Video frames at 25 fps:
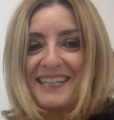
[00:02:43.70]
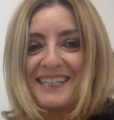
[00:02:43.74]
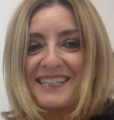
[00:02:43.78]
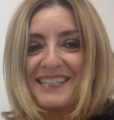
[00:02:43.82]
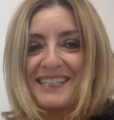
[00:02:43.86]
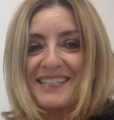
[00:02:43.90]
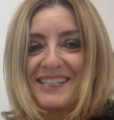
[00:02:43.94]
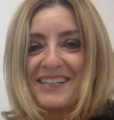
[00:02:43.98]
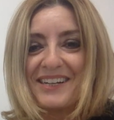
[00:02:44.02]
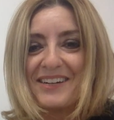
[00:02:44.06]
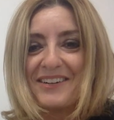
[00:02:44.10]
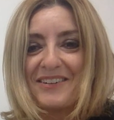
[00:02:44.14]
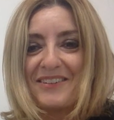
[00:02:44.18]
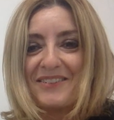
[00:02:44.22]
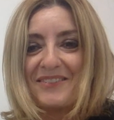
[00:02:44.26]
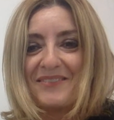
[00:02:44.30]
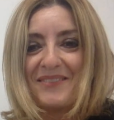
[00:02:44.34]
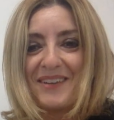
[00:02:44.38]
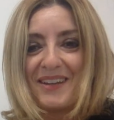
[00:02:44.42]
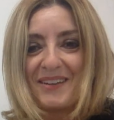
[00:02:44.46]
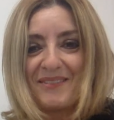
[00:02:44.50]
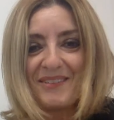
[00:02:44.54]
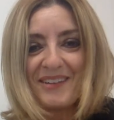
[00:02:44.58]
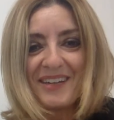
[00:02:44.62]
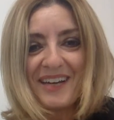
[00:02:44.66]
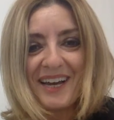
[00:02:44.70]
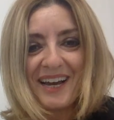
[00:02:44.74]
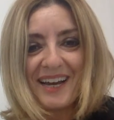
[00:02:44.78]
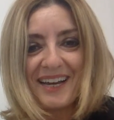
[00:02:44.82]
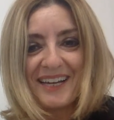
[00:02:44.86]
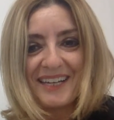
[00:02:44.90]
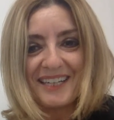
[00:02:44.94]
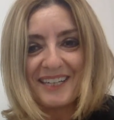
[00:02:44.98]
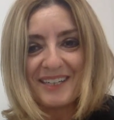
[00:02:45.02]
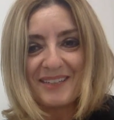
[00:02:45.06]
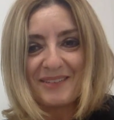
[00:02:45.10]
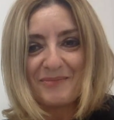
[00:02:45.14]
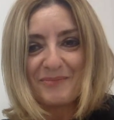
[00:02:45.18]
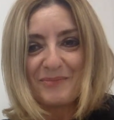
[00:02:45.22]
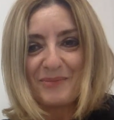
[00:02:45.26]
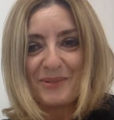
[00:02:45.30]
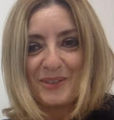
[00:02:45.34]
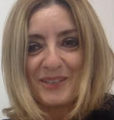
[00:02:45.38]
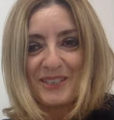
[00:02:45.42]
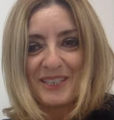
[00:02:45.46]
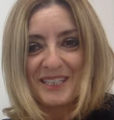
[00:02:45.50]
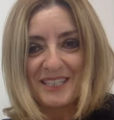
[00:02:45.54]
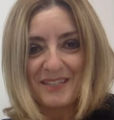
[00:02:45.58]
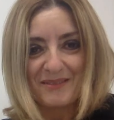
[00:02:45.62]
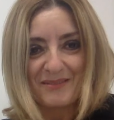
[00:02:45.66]
So maybe I can
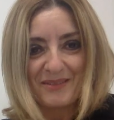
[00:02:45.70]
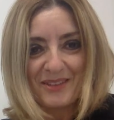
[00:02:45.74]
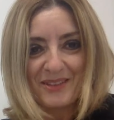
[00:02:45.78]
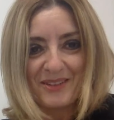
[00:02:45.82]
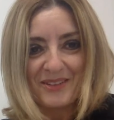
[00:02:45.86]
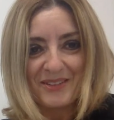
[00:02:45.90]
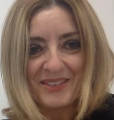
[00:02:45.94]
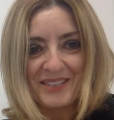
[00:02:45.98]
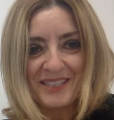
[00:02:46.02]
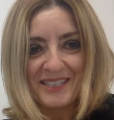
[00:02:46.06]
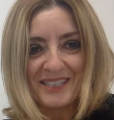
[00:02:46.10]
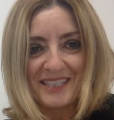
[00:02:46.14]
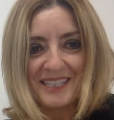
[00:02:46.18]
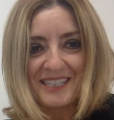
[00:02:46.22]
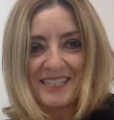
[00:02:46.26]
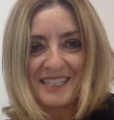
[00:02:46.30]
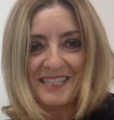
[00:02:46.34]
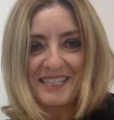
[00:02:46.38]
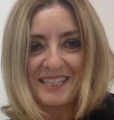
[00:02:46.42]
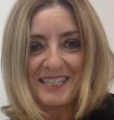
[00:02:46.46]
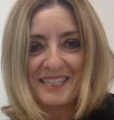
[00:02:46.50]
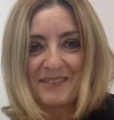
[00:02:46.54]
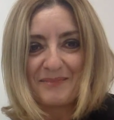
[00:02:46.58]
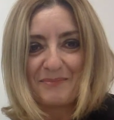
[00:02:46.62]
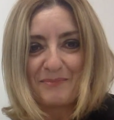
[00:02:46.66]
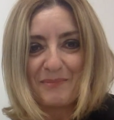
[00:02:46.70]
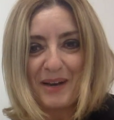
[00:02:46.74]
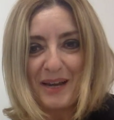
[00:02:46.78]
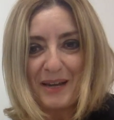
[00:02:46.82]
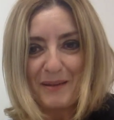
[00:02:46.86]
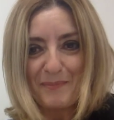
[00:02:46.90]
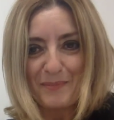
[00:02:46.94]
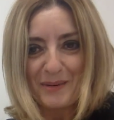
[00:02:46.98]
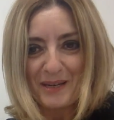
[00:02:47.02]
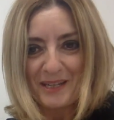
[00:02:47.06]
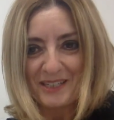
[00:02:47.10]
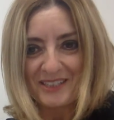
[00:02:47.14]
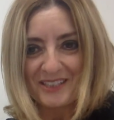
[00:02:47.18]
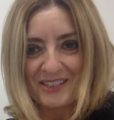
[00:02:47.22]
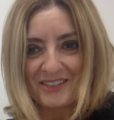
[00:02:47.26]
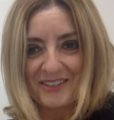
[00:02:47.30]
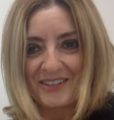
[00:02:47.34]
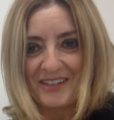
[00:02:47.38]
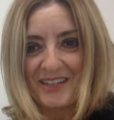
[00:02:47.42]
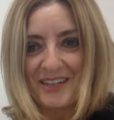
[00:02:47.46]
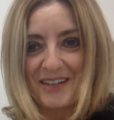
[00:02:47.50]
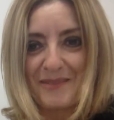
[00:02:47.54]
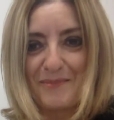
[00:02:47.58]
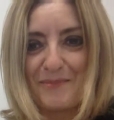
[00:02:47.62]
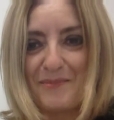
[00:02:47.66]
put some of those things in my
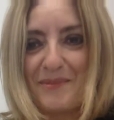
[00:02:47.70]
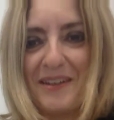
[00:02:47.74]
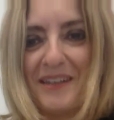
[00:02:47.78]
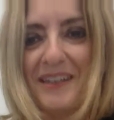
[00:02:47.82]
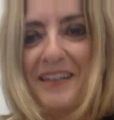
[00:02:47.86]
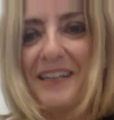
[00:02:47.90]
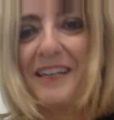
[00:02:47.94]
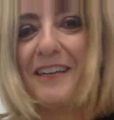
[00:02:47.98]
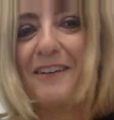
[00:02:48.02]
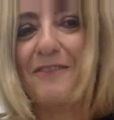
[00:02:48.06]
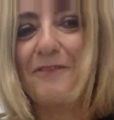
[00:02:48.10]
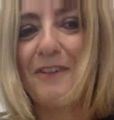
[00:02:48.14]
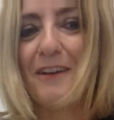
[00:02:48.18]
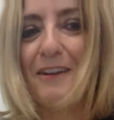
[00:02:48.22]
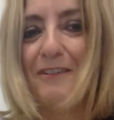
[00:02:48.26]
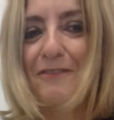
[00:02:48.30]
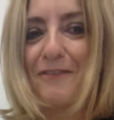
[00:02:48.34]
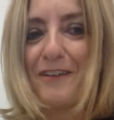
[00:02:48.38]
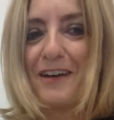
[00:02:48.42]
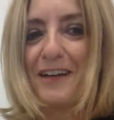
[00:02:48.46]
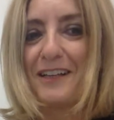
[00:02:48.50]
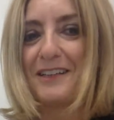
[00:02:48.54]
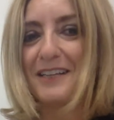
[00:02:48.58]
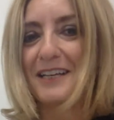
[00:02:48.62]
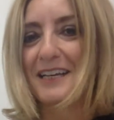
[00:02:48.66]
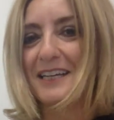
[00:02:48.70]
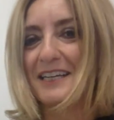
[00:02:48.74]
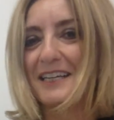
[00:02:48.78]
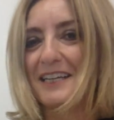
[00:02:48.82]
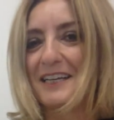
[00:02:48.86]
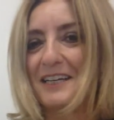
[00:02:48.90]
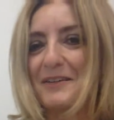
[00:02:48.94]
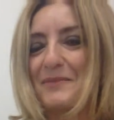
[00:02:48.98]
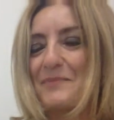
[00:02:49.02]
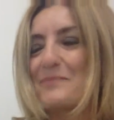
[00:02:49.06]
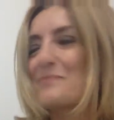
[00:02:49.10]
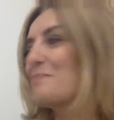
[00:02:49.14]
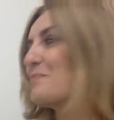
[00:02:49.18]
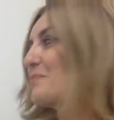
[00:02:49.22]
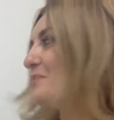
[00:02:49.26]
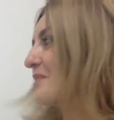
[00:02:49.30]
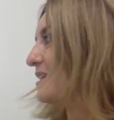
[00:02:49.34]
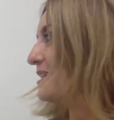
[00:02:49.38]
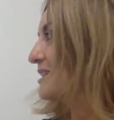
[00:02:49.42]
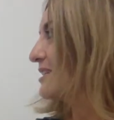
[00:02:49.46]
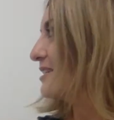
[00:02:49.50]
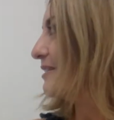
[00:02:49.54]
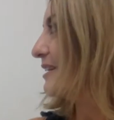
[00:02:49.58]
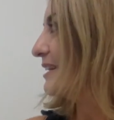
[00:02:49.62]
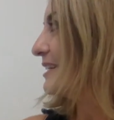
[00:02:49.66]
pictogram if I felt like it.
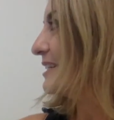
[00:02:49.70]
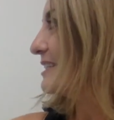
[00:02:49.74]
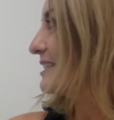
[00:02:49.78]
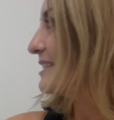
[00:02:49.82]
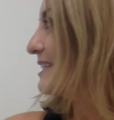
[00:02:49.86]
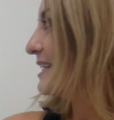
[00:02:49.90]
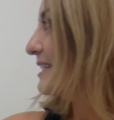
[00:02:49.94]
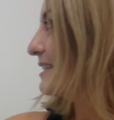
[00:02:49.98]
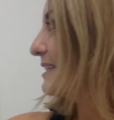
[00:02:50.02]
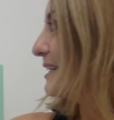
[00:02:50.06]
So I could say